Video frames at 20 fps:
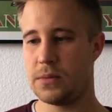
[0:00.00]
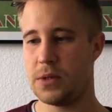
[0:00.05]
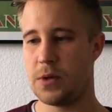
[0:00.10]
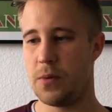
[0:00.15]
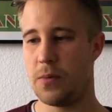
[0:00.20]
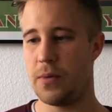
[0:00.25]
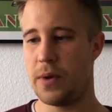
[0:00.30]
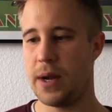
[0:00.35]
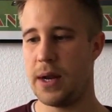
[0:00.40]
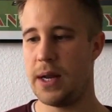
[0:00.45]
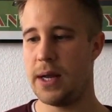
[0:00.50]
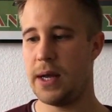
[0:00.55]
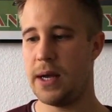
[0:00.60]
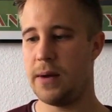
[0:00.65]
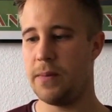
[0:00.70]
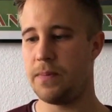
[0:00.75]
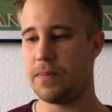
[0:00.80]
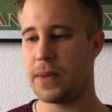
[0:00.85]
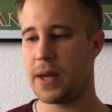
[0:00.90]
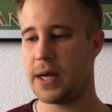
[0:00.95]
Really
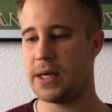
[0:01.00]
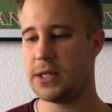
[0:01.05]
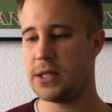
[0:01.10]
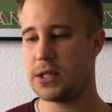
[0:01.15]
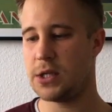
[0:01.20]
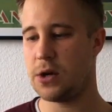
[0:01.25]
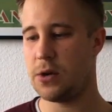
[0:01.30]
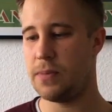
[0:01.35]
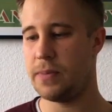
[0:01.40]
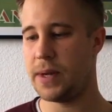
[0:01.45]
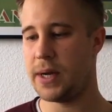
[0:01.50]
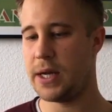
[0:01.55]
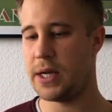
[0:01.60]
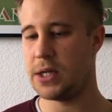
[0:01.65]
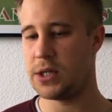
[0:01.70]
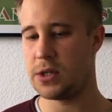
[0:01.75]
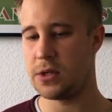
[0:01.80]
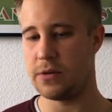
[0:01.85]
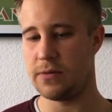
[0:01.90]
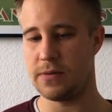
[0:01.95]
nice
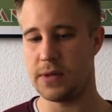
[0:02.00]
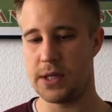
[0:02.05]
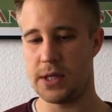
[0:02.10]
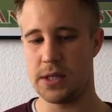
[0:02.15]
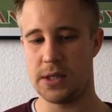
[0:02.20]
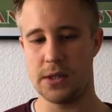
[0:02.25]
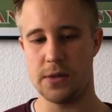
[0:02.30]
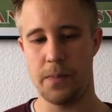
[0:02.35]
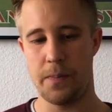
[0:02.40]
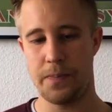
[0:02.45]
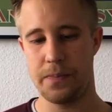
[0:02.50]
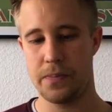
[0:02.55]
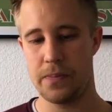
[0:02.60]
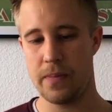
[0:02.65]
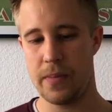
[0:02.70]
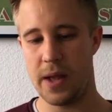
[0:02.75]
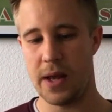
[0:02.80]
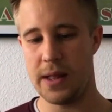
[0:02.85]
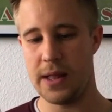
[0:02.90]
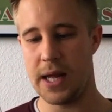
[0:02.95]
combination of these
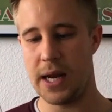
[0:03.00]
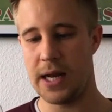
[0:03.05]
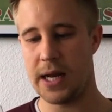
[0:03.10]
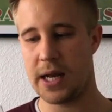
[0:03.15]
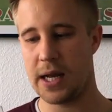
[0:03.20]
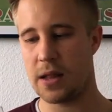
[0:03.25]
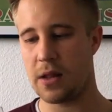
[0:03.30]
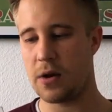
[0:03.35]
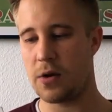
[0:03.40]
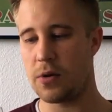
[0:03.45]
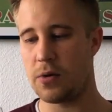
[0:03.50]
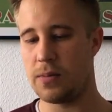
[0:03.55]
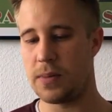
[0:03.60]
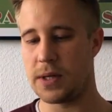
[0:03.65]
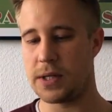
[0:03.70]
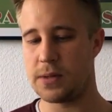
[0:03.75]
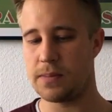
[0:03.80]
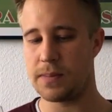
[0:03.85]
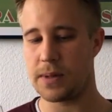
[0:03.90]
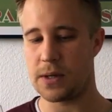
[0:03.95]
delicate
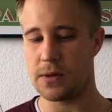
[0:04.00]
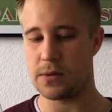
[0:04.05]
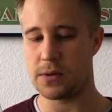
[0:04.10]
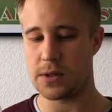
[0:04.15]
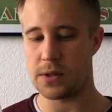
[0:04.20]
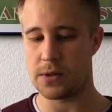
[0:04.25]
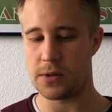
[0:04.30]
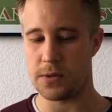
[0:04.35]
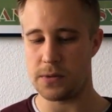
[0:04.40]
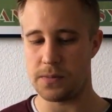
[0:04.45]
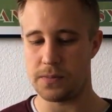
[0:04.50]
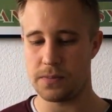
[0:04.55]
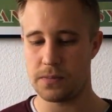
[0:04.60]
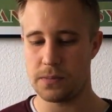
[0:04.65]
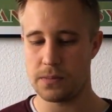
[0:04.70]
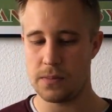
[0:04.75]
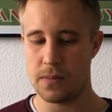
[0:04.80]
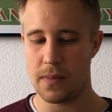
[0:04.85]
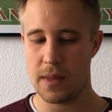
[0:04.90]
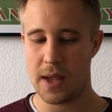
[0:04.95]
aromas, but also
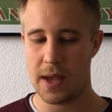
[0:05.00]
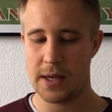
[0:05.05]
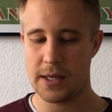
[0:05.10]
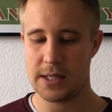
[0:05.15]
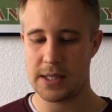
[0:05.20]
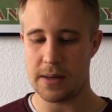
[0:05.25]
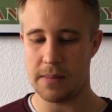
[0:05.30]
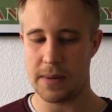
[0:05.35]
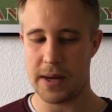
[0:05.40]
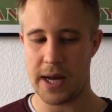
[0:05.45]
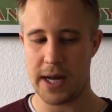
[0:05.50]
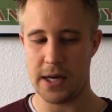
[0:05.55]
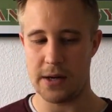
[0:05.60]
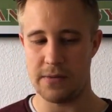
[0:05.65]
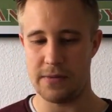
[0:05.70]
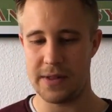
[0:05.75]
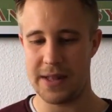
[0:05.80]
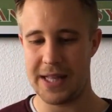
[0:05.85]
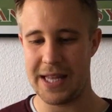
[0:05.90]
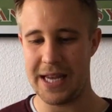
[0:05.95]
some kind
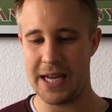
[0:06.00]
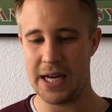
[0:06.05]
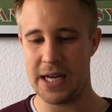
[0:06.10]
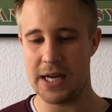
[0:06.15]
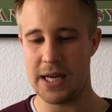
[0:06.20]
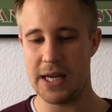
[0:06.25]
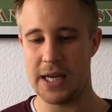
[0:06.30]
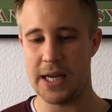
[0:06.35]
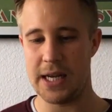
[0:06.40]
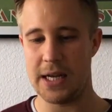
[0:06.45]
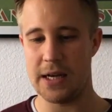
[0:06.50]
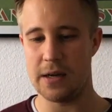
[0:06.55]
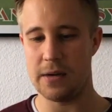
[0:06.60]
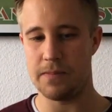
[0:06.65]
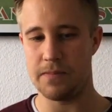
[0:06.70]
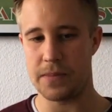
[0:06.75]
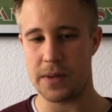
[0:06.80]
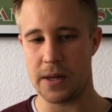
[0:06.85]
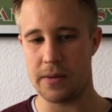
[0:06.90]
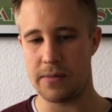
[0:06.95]
of tingling,
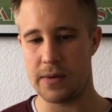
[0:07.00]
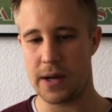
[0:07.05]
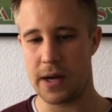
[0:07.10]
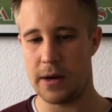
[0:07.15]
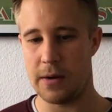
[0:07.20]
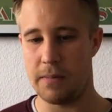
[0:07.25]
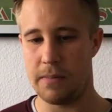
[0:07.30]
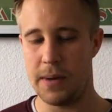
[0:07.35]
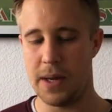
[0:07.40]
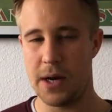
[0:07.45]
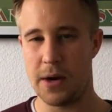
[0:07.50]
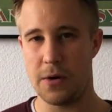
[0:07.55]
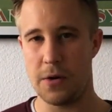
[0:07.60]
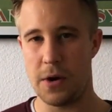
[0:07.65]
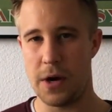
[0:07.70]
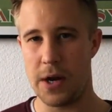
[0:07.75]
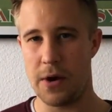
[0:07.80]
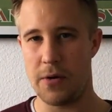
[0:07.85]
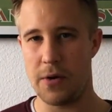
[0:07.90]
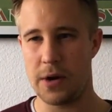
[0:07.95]
kind of
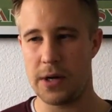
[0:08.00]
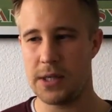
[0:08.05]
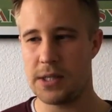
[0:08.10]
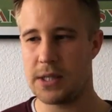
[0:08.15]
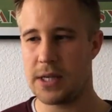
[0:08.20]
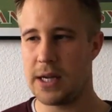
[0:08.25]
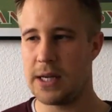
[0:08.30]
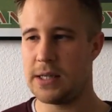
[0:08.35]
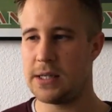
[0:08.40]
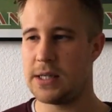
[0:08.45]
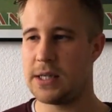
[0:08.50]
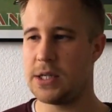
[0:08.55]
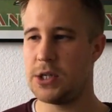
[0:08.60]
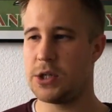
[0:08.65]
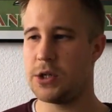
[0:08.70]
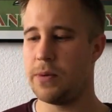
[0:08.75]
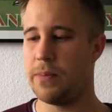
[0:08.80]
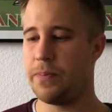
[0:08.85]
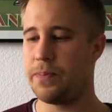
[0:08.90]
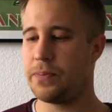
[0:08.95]
minerally rocky
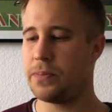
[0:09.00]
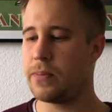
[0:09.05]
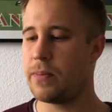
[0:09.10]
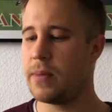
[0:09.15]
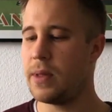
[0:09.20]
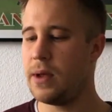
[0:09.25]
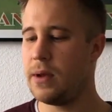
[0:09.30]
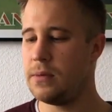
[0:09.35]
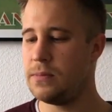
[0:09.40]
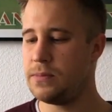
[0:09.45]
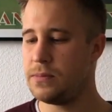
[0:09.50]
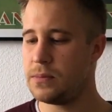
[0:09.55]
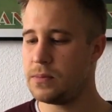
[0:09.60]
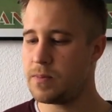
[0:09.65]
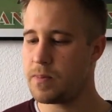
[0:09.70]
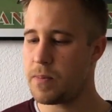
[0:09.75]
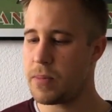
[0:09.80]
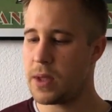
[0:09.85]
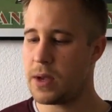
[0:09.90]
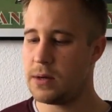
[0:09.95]
sensation.
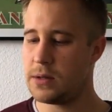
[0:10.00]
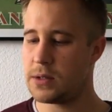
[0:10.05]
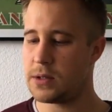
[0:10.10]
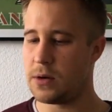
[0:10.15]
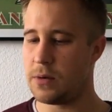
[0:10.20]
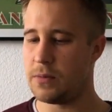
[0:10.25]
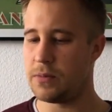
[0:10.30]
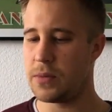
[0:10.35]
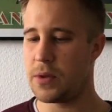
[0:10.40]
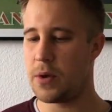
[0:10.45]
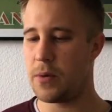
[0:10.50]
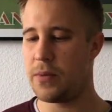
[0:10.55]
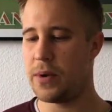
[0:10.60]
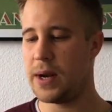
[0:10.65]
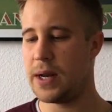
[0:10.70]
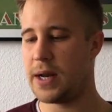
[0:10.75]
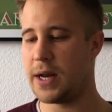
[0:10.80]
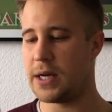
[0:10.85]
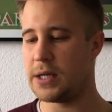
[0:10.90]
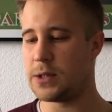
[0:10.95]
So
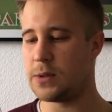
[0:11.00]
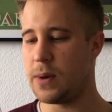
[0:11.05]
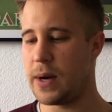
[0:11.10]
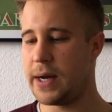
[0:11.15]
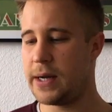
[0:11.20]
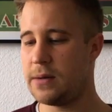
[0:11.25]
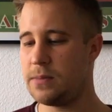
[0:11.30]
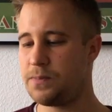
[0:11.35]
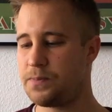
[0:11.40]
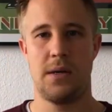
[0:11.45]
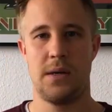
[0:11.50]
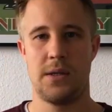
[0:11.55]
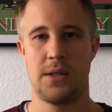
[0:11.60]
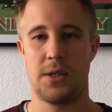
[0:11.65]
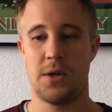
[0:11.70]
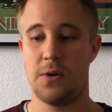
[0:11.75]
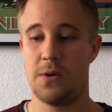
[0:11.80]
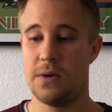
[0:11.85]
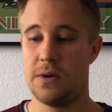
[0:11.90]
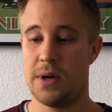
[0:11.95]
really nice wine.
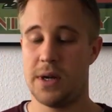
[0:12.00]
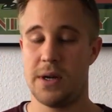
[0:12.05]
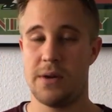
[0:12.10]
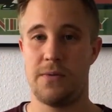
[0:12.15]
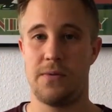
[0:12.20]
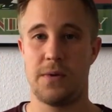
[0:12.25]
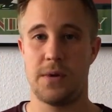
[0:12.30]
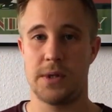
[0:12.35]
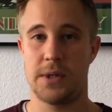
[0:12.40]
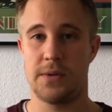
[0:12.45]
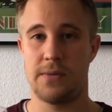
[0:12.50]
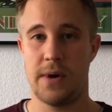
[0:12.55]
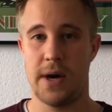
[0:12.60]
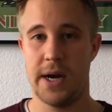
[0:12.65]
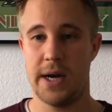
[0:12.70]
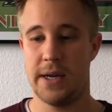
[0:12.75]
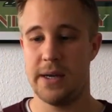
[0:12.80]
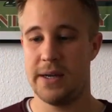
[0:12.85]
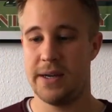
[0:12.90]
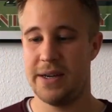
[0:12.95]
So, and the fourth
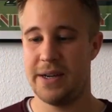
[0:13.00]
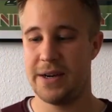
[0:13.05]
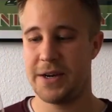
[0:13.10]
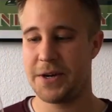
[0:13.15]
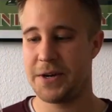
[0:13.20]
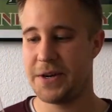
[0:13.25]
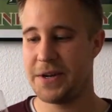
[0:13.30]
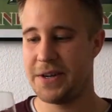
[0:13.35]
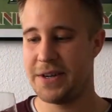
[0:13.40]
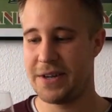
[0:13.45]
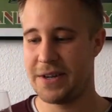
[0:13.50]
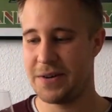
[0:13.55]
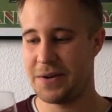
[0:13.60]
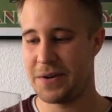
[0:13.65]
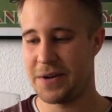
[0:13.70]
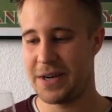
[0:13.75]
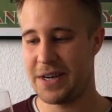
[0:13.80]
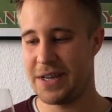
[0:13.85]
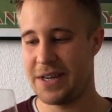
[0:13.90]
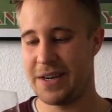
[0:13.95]
wine here
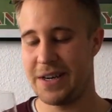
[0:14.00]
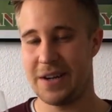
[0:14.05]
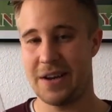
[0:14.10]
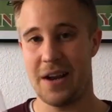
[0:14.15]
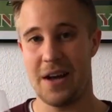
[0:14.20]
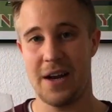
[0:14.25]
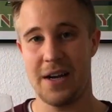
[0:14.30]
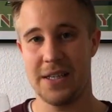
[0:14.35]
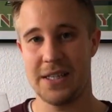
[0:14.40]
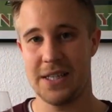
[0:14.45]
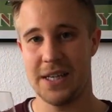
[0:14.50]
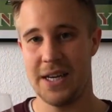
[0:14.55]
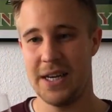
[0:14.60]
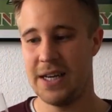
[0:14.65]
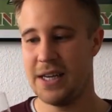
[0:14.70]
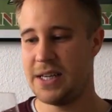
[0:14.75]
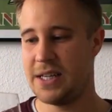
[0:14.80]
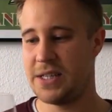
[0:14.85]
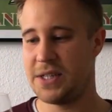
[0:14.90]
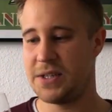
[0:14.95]
already in the glass,
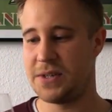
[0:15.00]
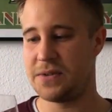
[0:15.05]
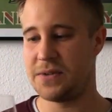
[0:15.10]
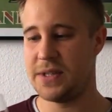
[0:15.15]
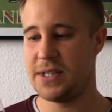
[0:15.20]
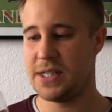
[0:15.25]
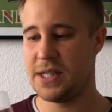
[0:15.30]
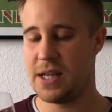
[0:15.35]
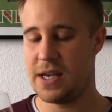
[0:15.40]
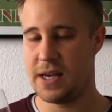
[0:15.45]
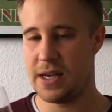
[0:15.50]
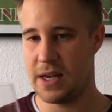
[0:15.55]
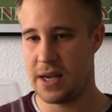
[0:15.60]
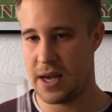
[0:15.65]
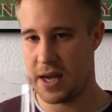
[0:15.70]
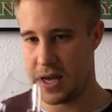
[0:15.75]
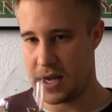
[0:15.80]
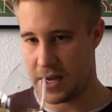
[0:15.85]
it's a Riesling